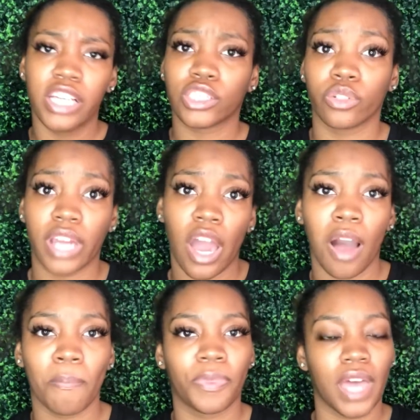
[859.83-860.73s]
So
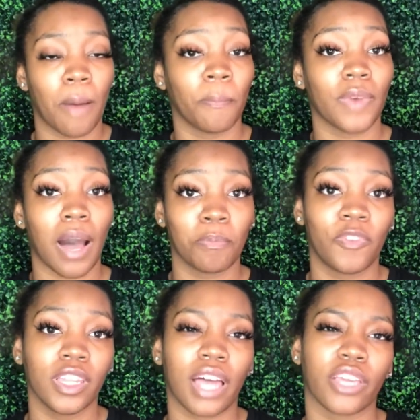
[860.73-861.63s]
now I'm
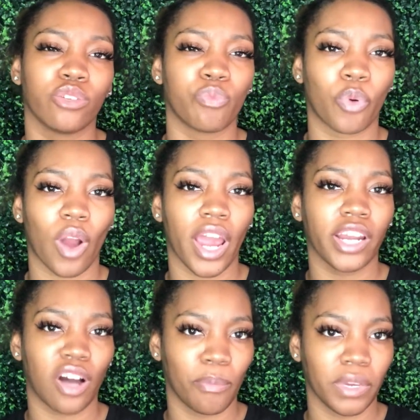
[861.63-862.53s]
feeling like you preyed
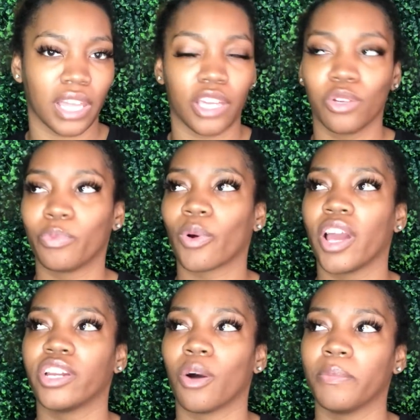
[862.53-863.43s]
on me,
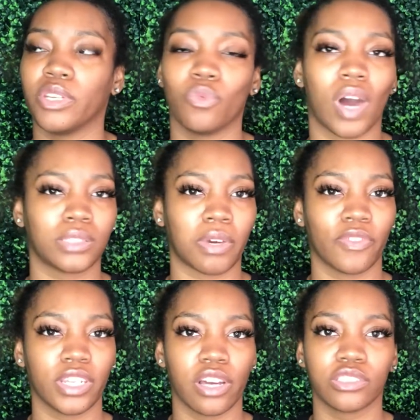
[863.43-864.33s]
you watch my
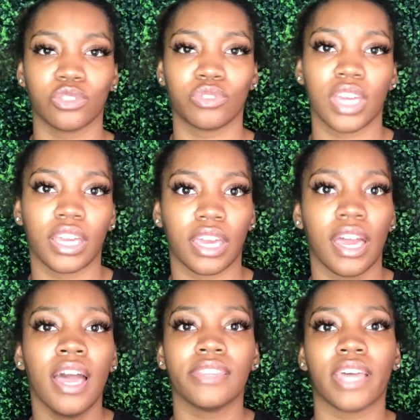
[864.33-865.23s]
videos and you thinking
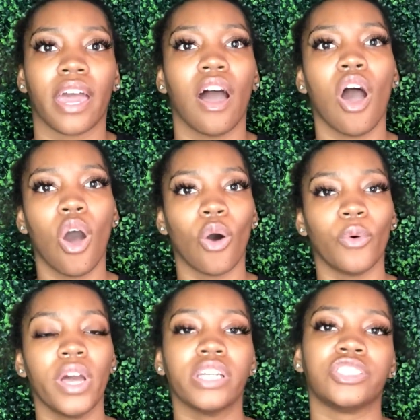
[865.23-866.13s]
that,
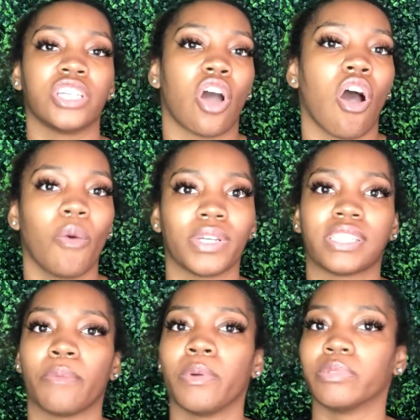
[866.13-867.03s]
oh, she always
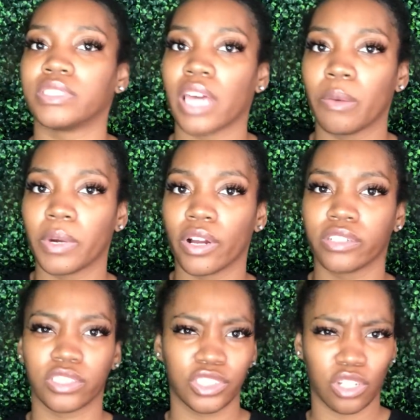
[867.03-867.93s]
let people stay with her,
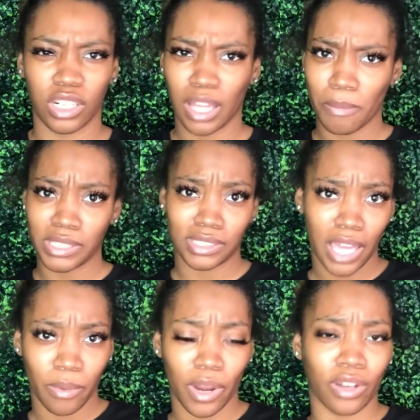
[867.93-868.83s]
so she's gonna let me
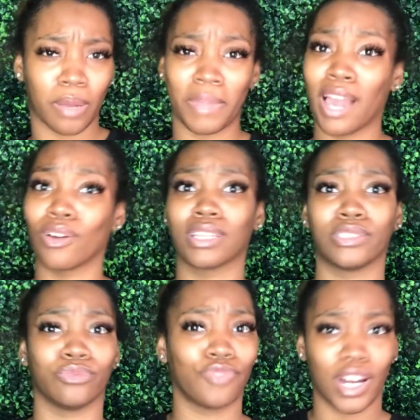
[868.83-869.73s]
stay with her, and I'm not gonna let
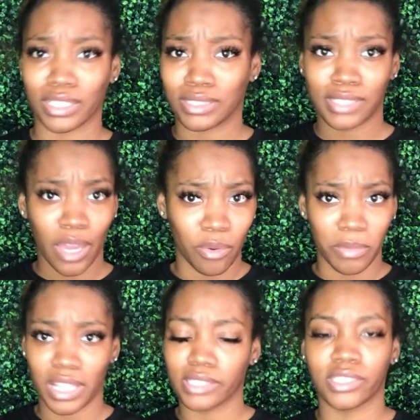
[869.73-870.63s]
you fucking stay with
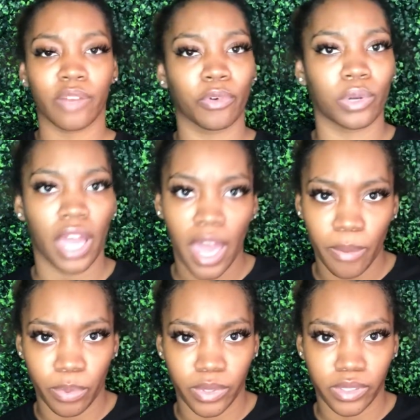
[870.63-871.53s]
me. That's never gonna
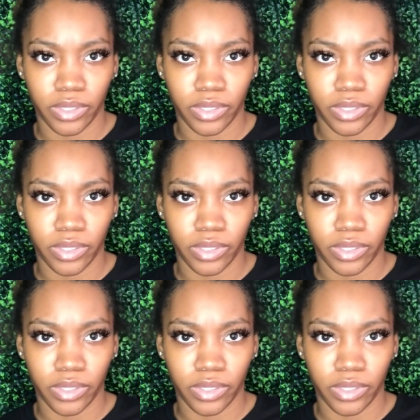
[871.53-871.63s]
happen.